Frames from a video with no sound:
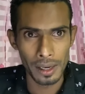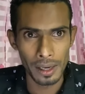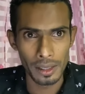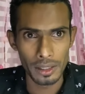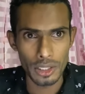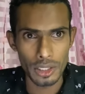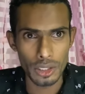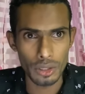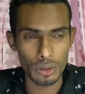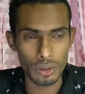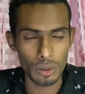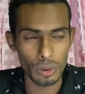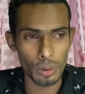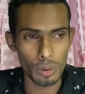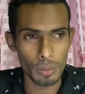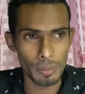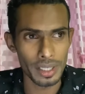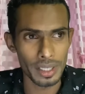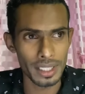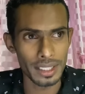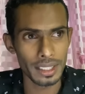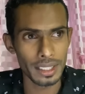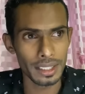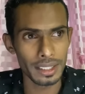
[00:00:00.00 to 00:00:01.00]
So
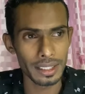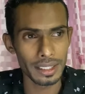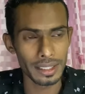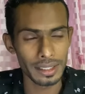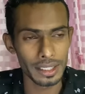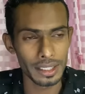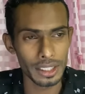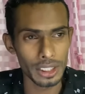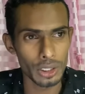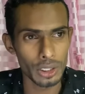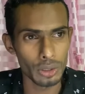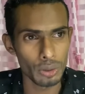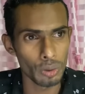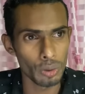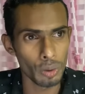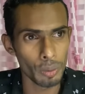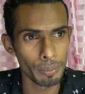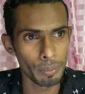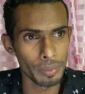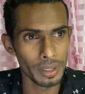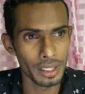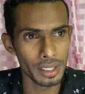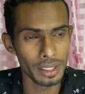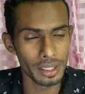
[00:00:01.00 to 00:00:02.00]
basically this
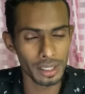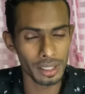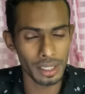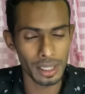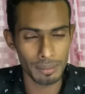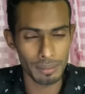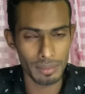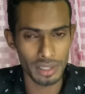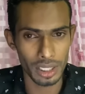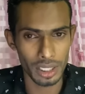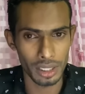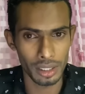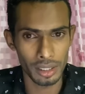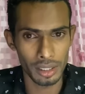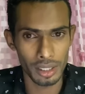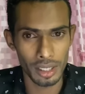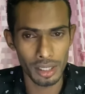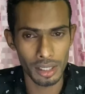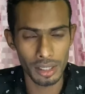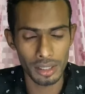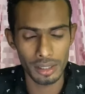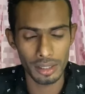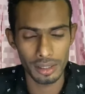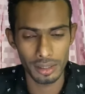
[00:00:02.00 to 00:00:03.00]
topic comes
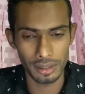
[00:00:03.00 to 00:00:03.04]
under